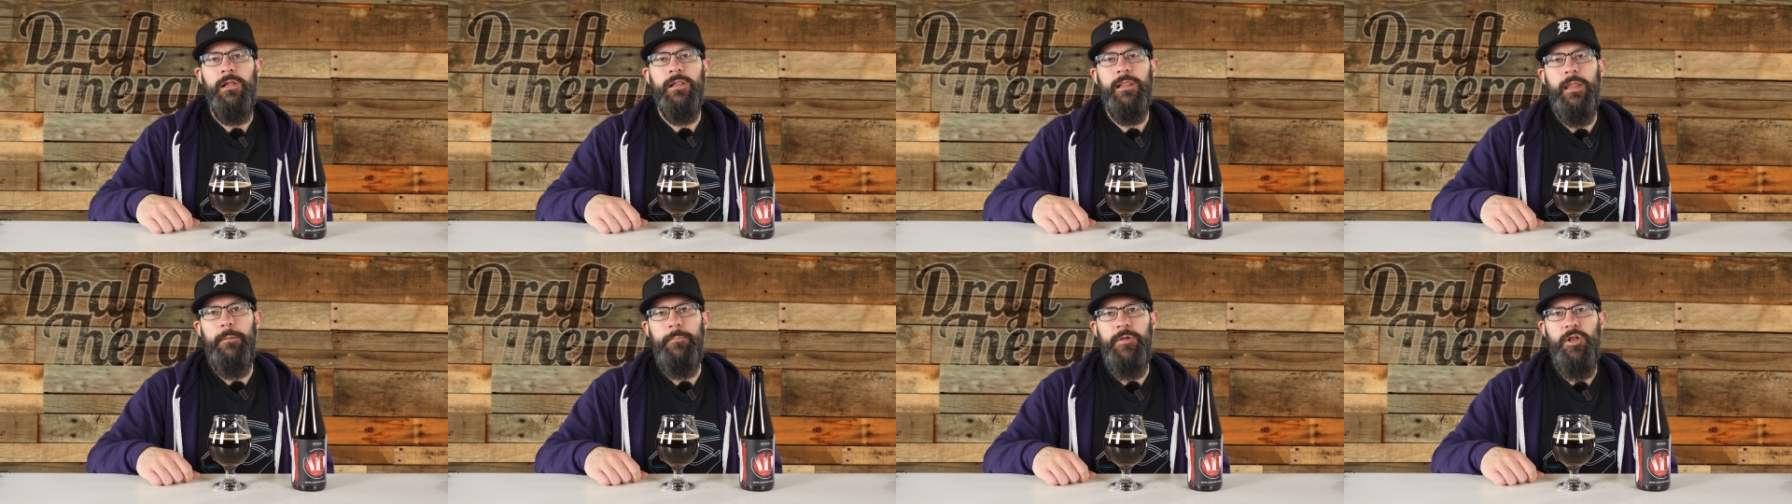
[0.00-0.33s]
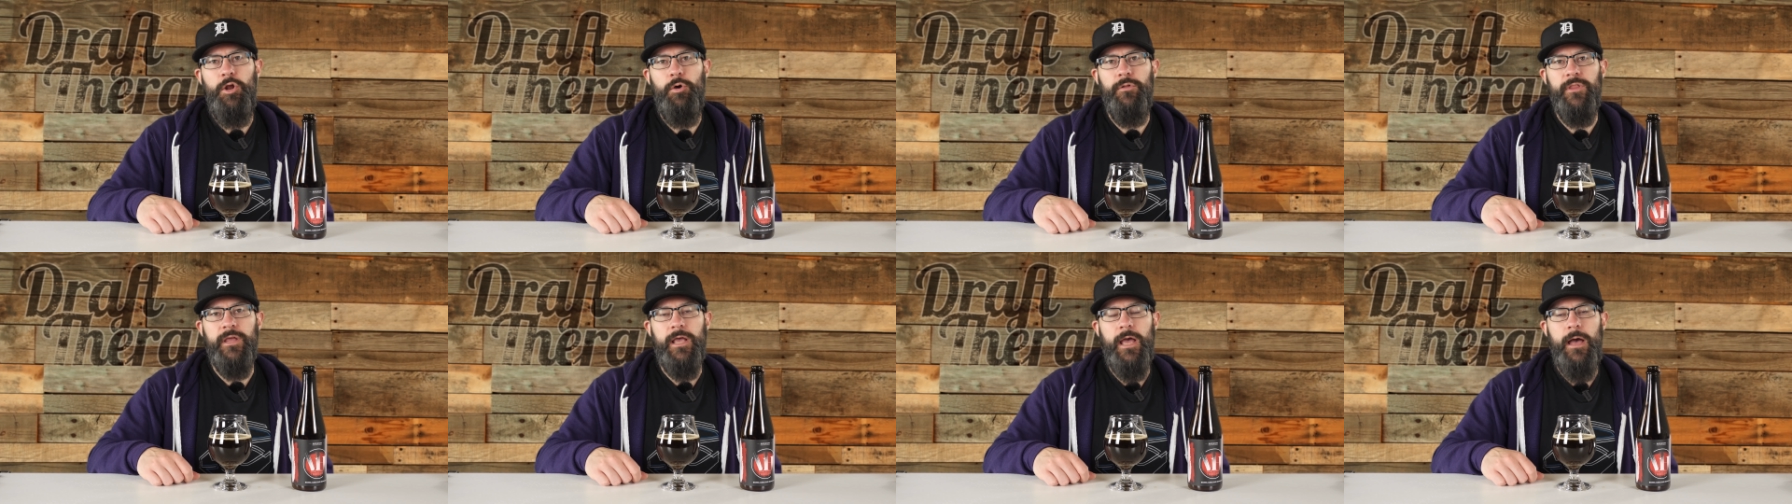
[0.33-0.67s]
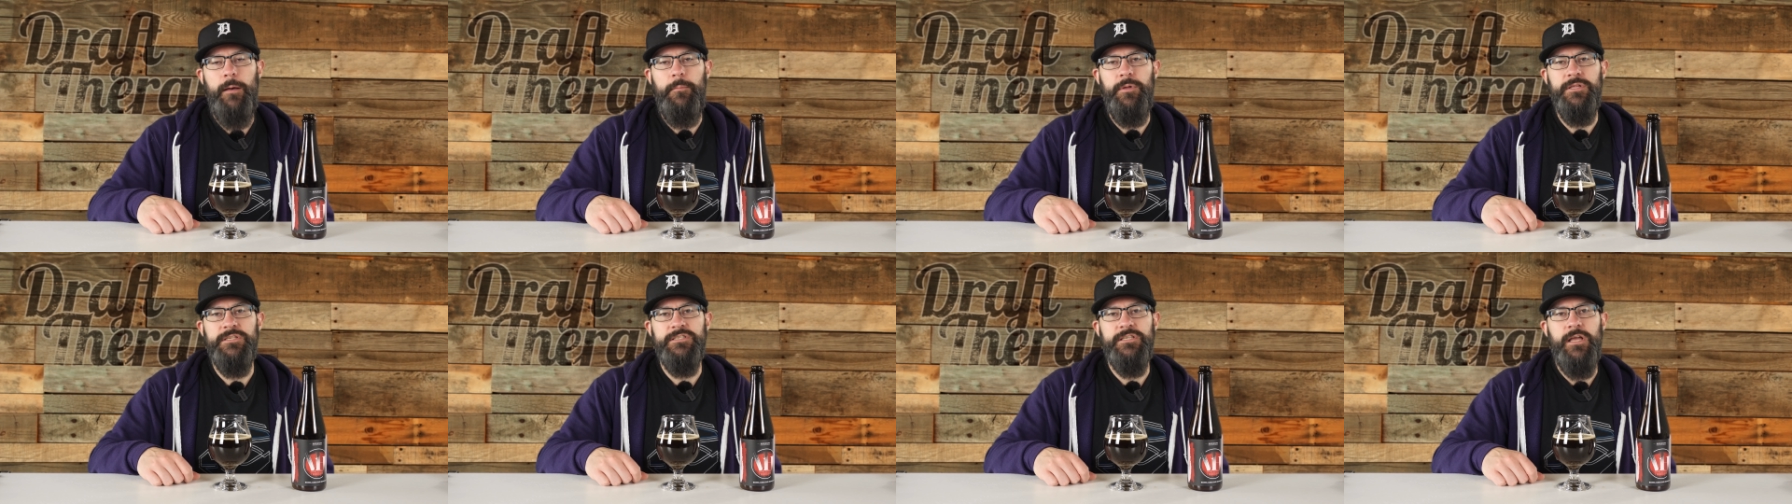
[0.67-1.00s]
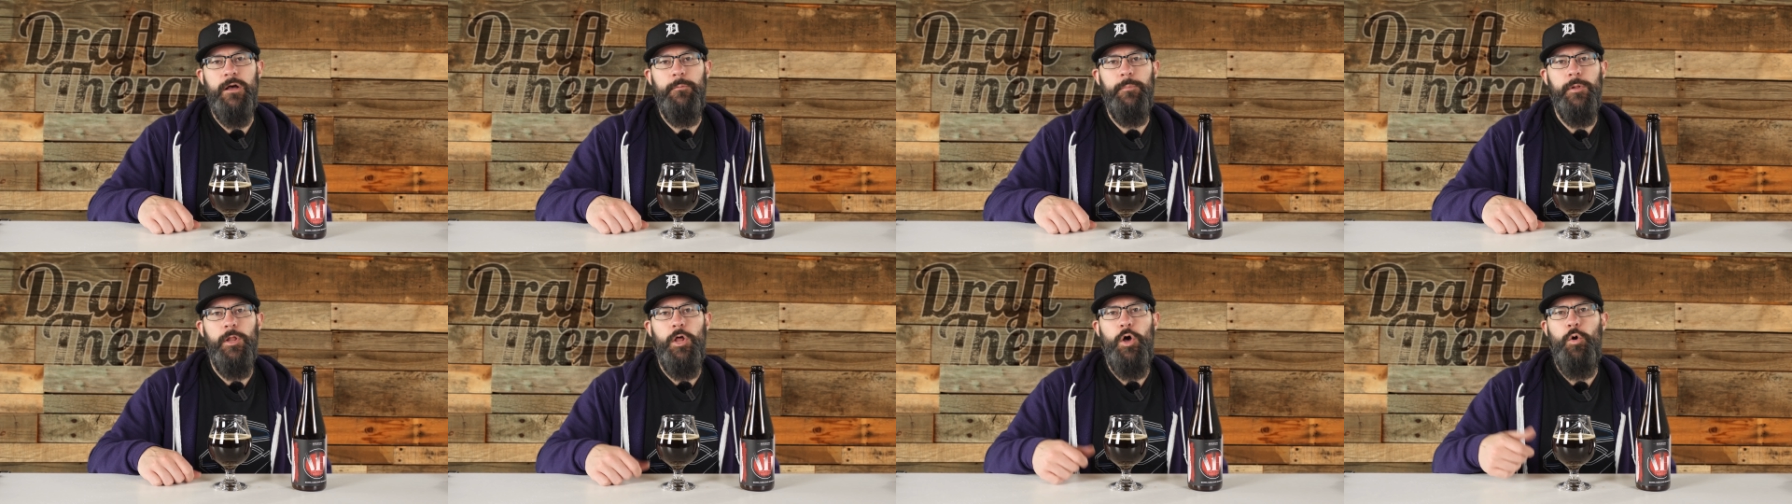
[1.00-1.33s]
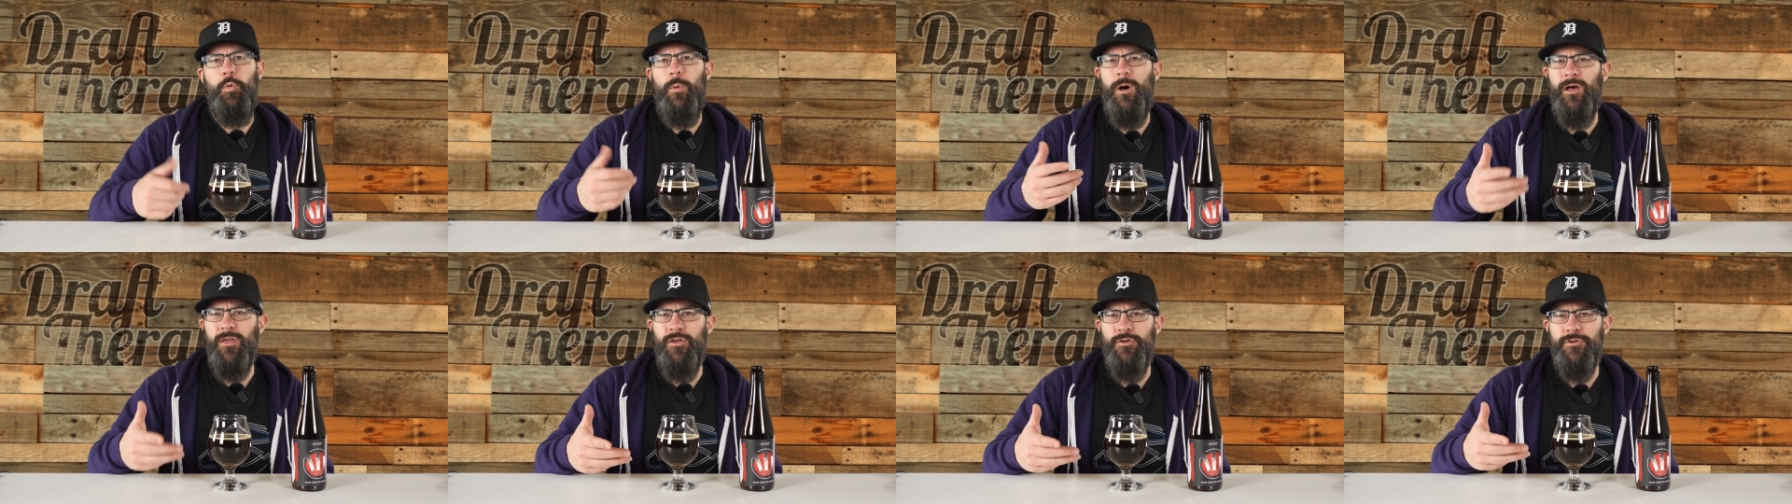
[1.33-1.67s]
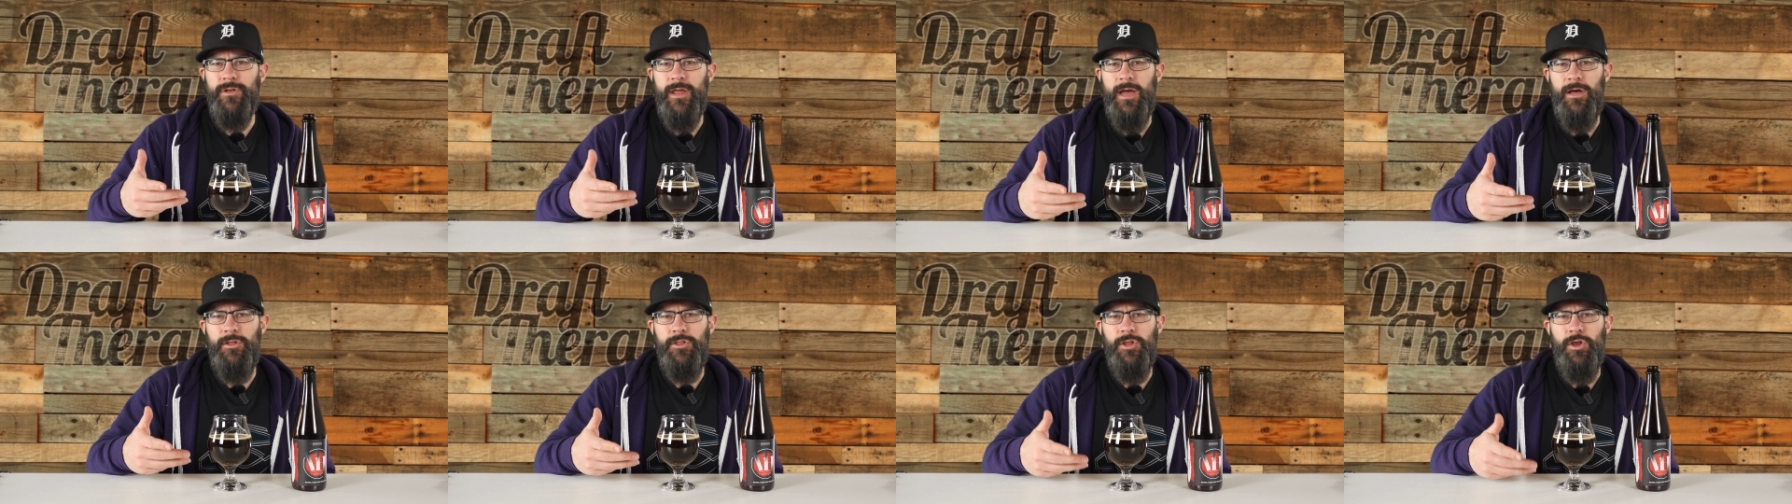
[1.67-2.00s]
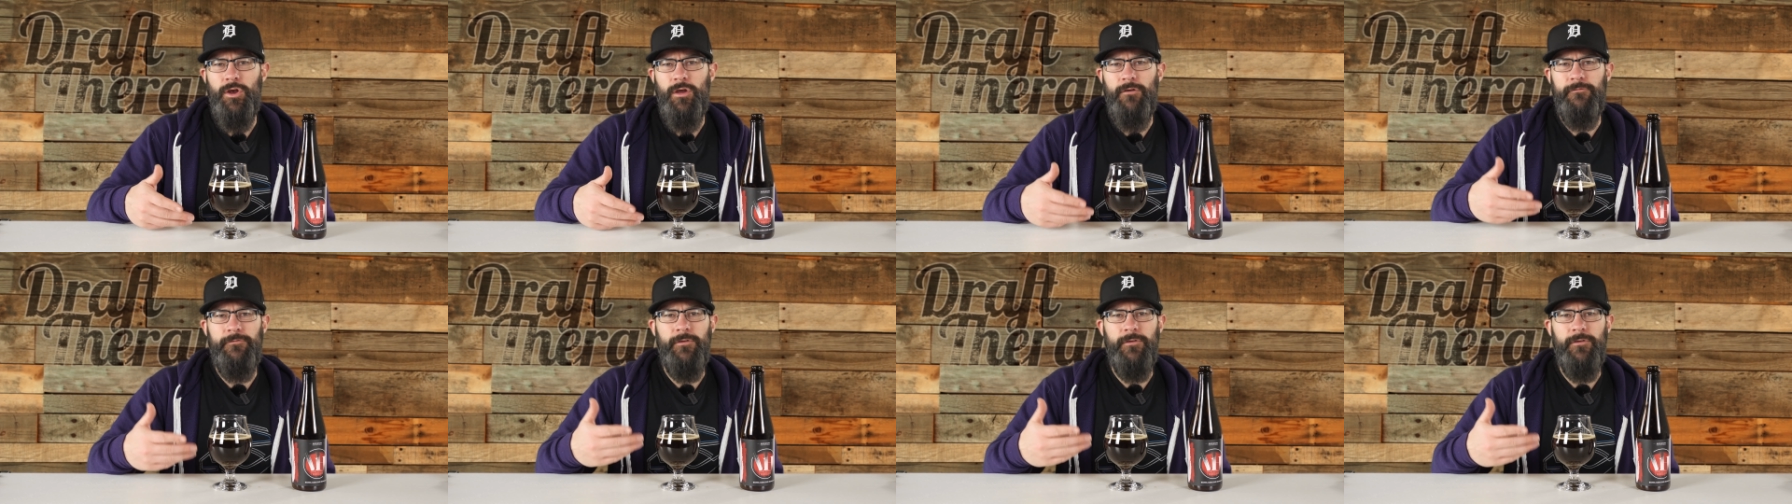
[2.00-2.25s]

Let me know in the comments down below while you're down there.